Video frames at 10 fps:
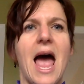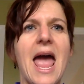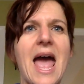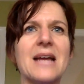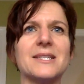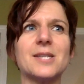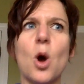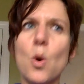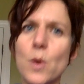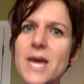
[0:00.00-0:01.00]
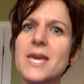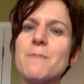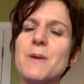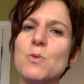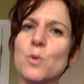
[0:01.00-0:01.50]
And so it can
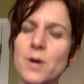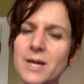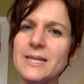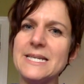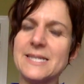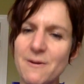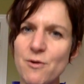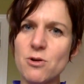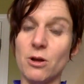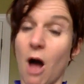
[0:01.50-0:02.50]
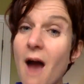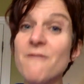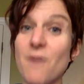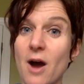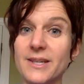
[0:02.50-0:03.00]
be really difficult. I
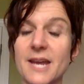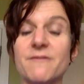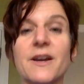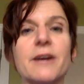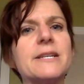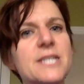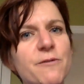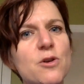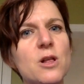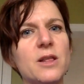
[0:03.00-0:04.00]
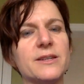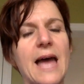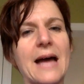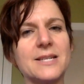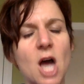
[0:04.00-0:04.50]
find it very difficult
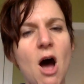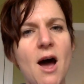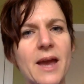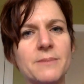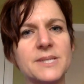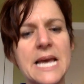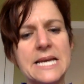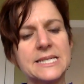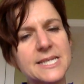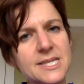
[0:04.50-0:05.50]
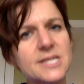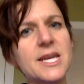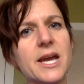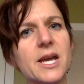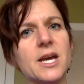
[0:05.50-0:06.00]
at times to
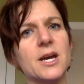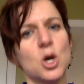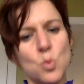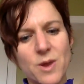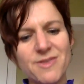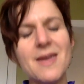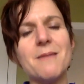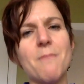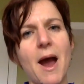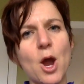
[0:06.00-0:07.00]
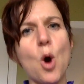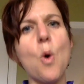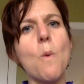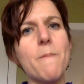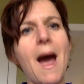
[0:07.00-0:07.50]
stick within my
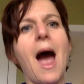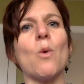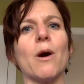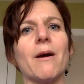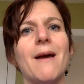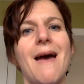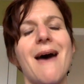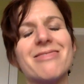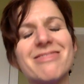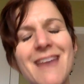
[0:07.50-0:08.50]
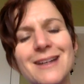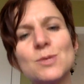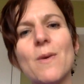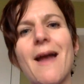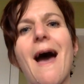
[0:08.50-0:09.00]
own power and that's
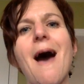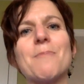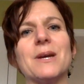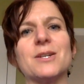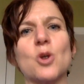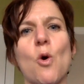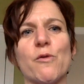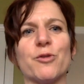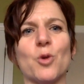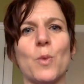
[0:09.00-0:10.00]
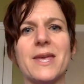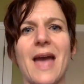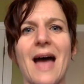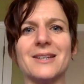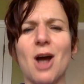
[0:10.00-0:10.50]
what happened over the
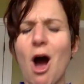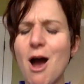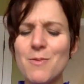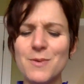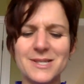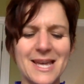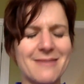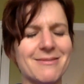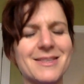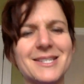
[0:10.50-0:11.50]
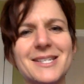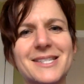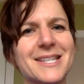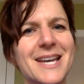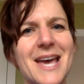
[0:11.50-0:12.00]
weekend. I was, and this is